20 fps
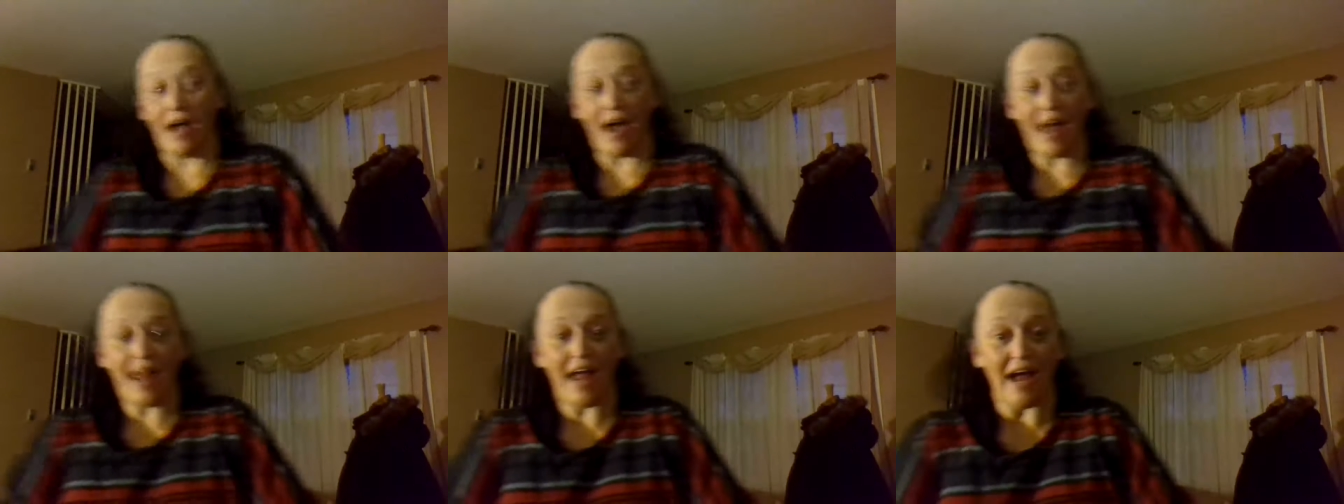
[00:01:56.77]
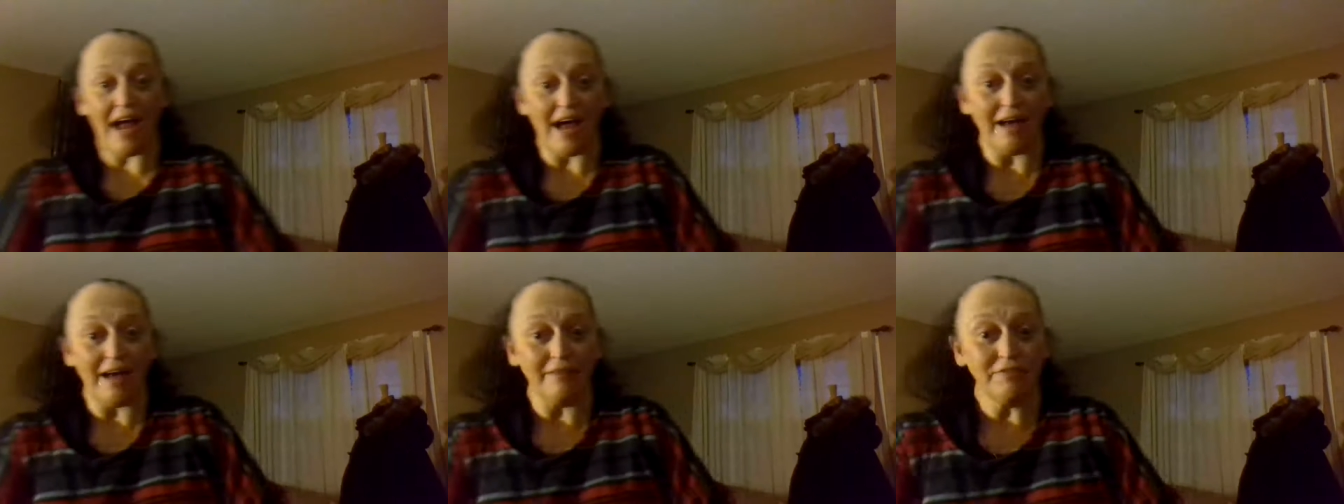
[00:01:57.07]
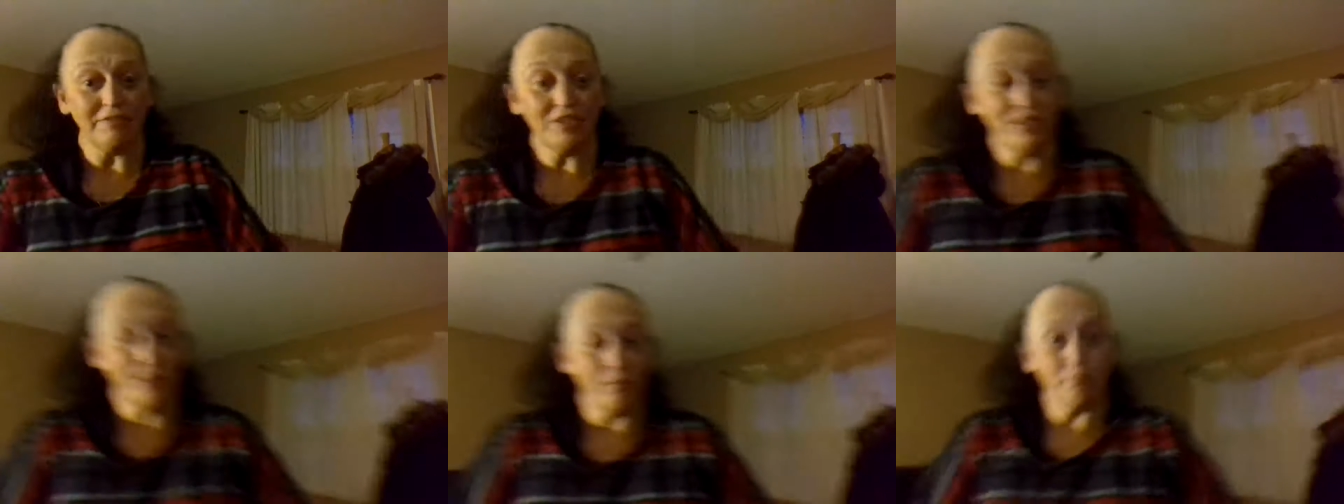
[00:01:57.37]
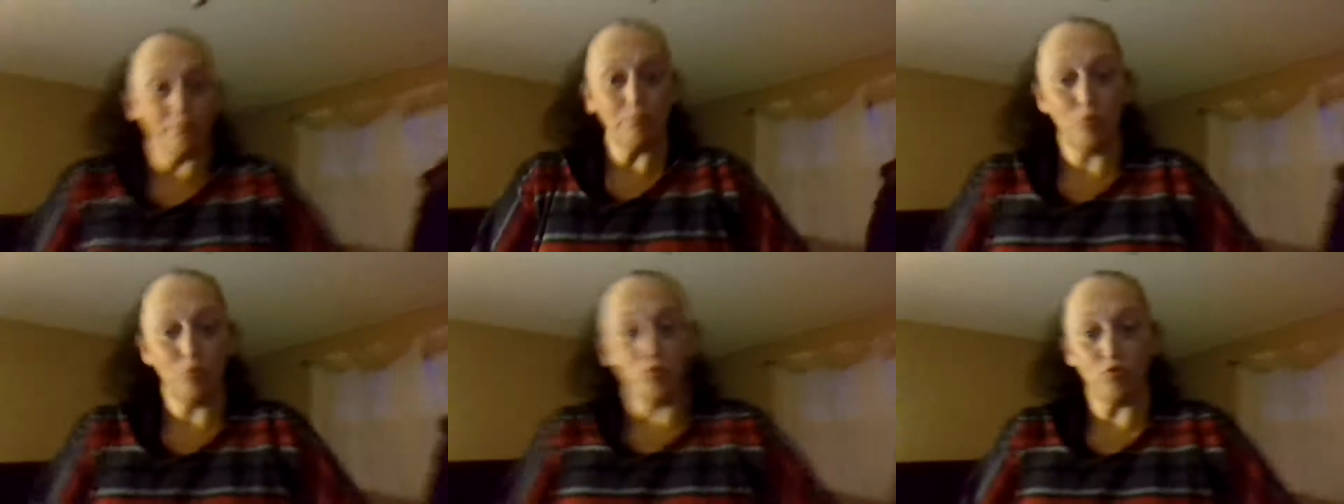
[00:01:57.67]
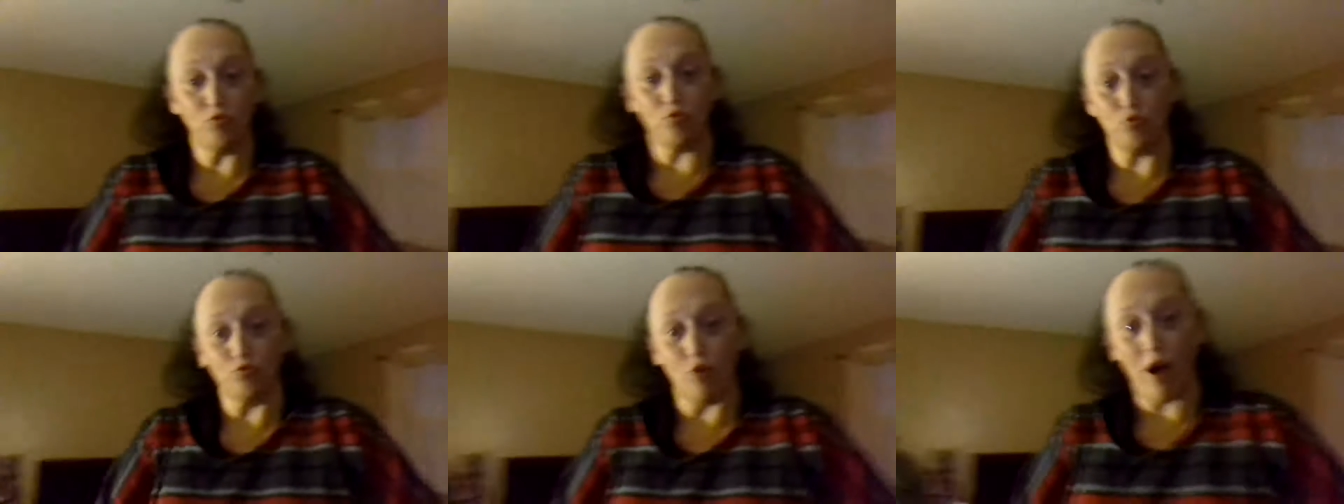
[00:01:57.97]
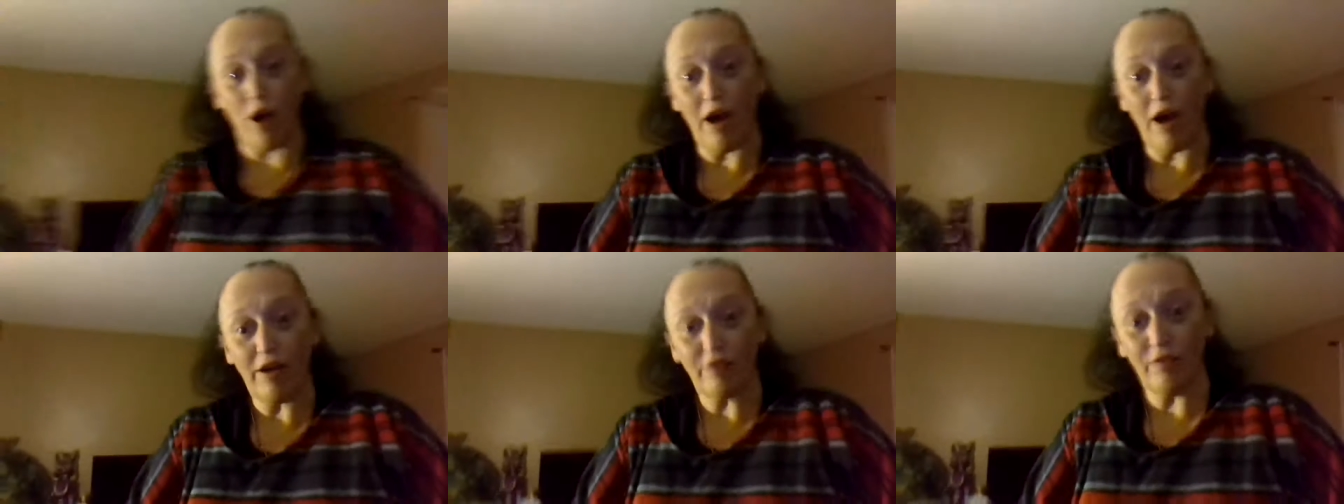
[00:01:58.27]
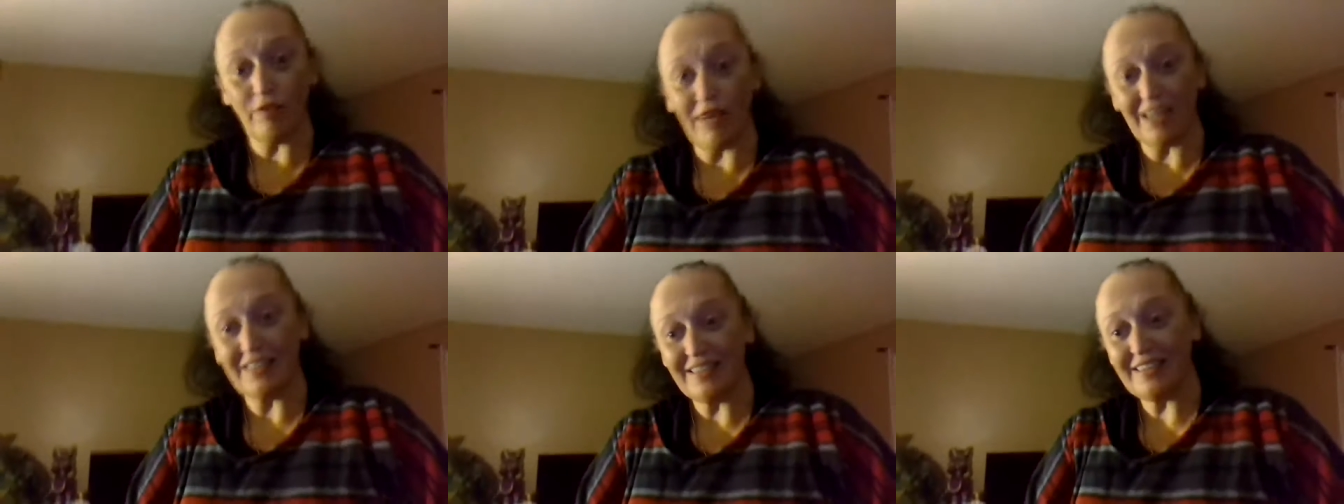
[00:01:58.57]
I have some
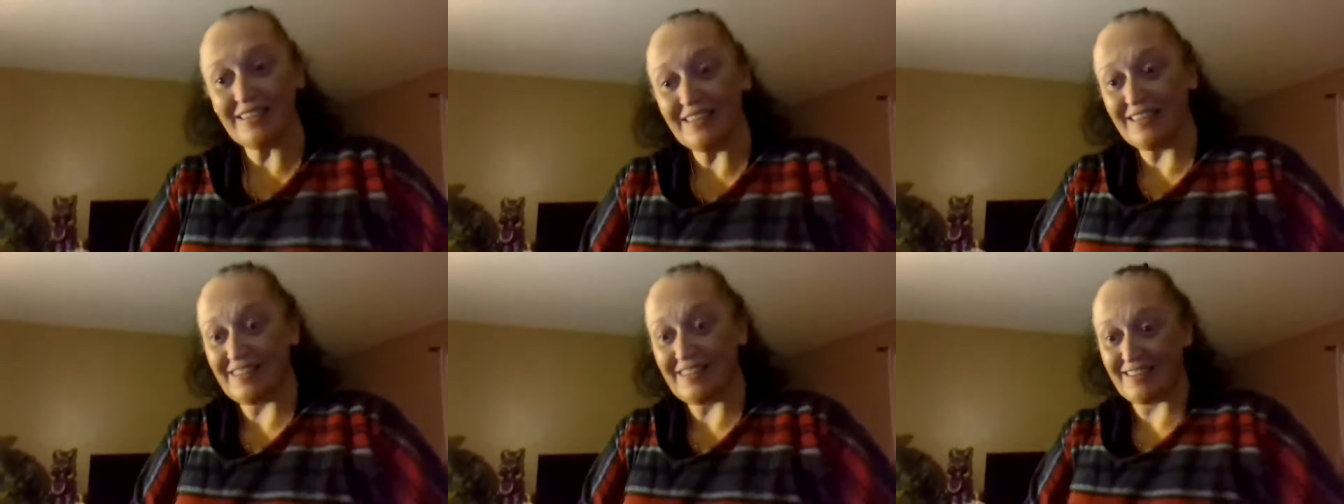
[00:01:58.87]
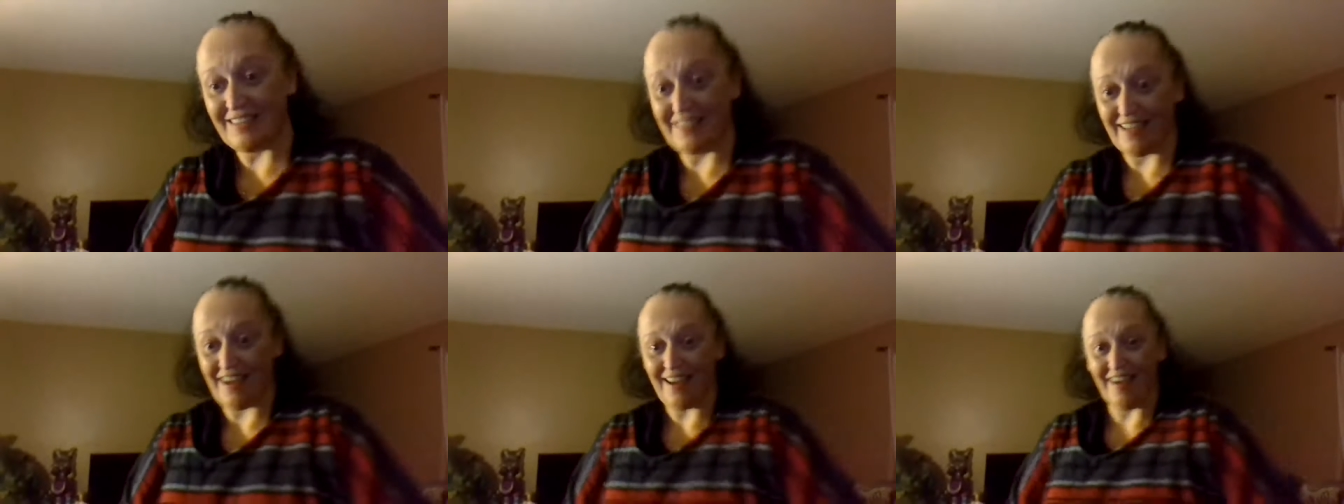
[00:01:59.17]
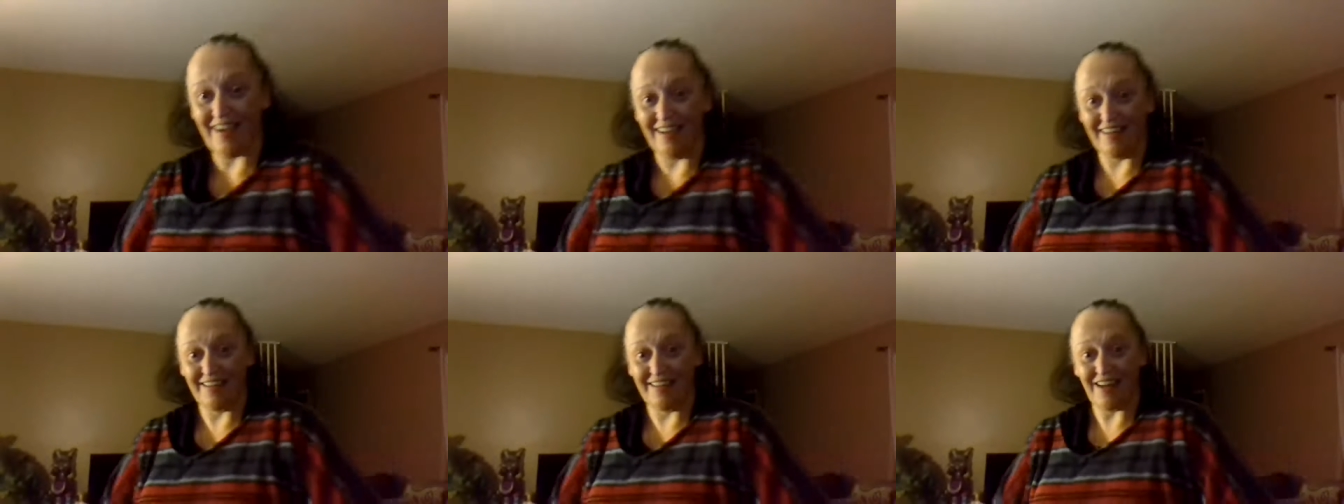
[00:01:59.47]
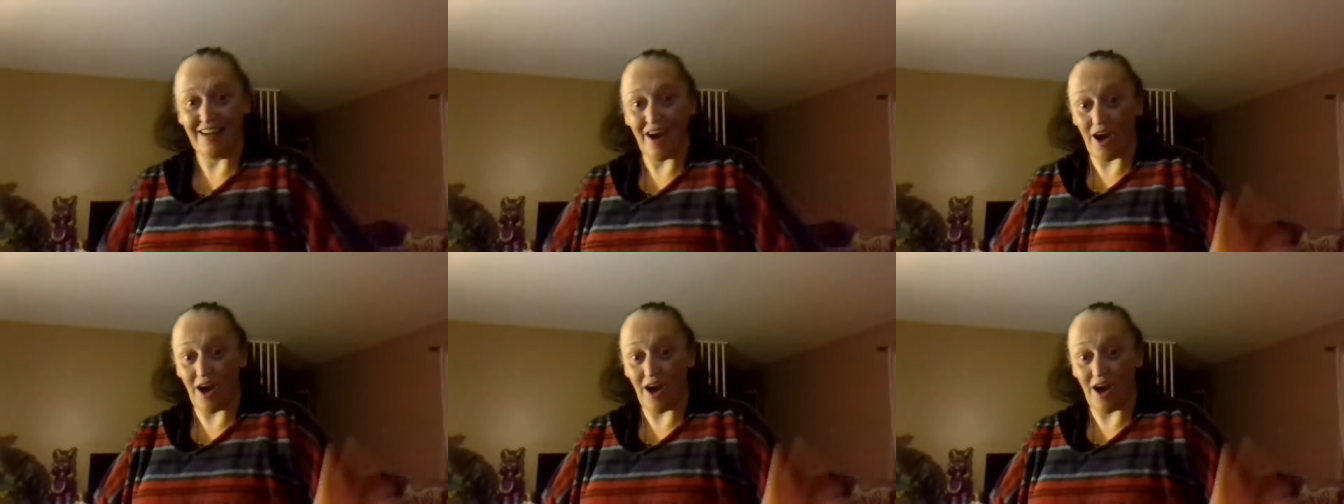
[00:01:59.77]
progress done